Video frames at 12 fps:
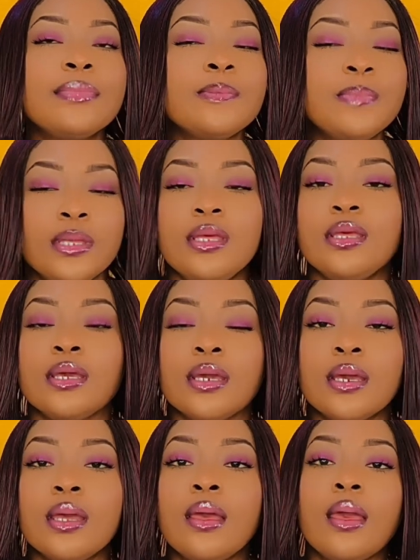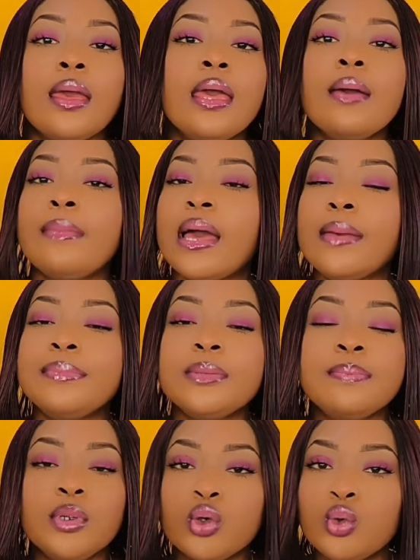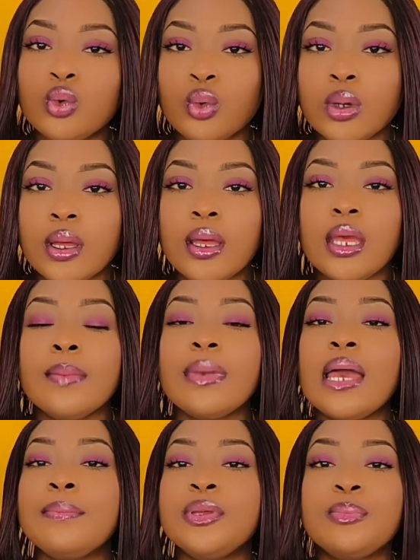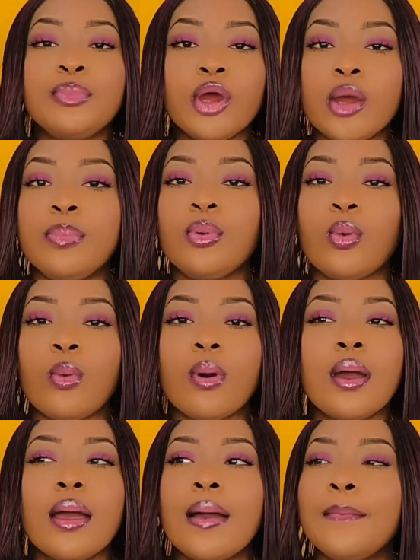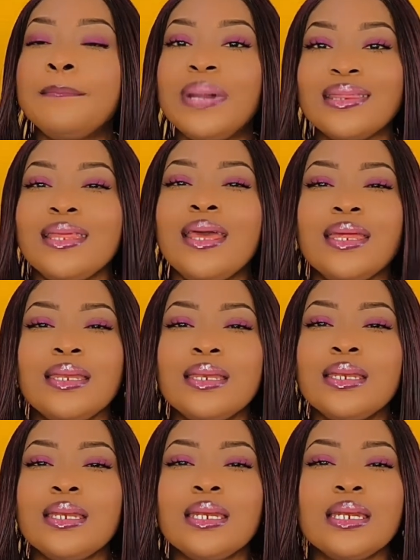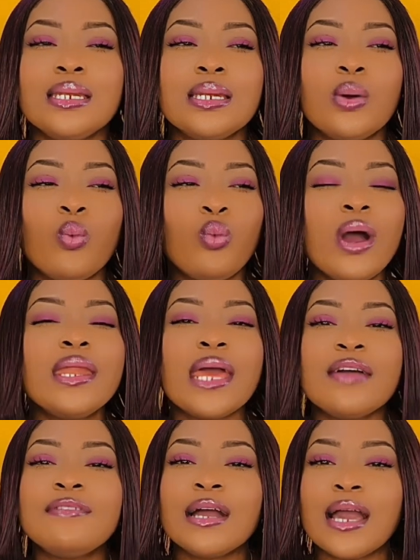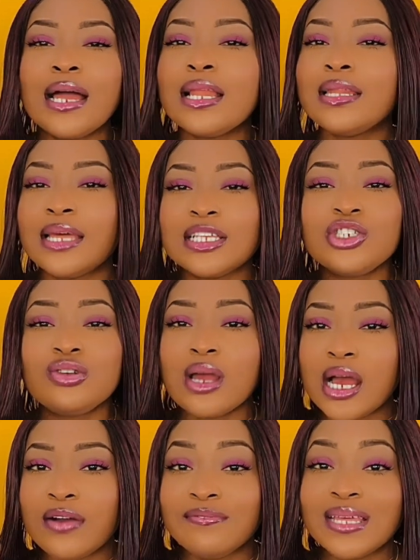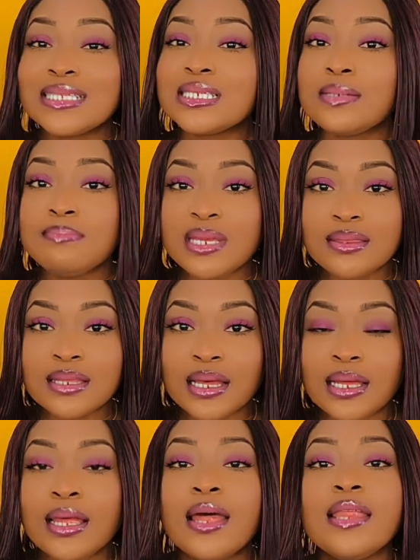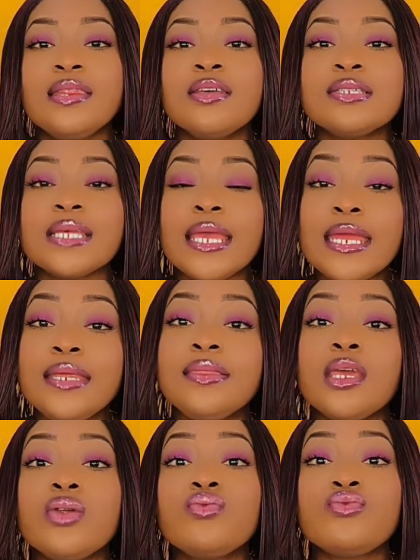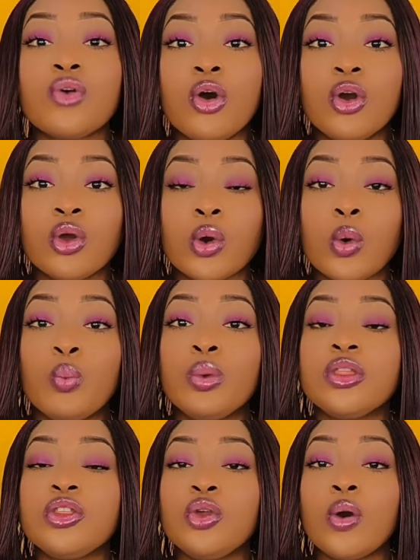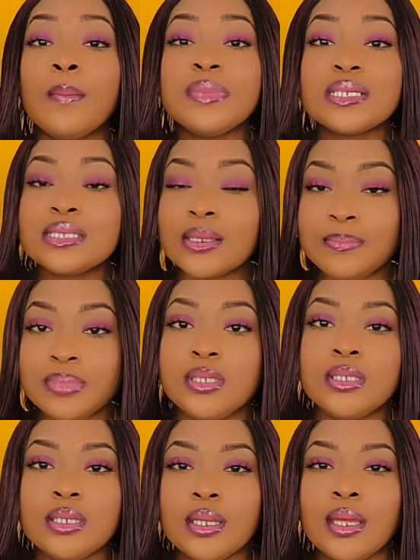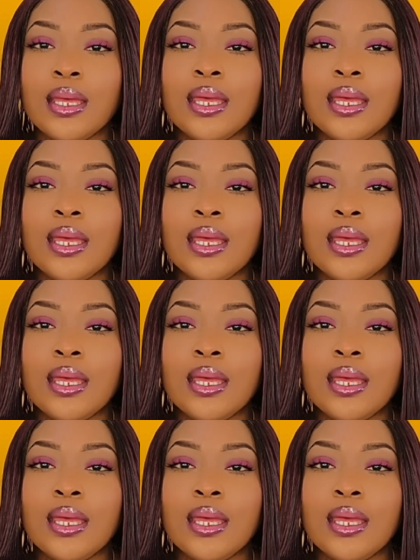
be pink, it might be blue, it might be purple, but then whatever color that you have doesn't mean that there's anything wrong with your Mr. P.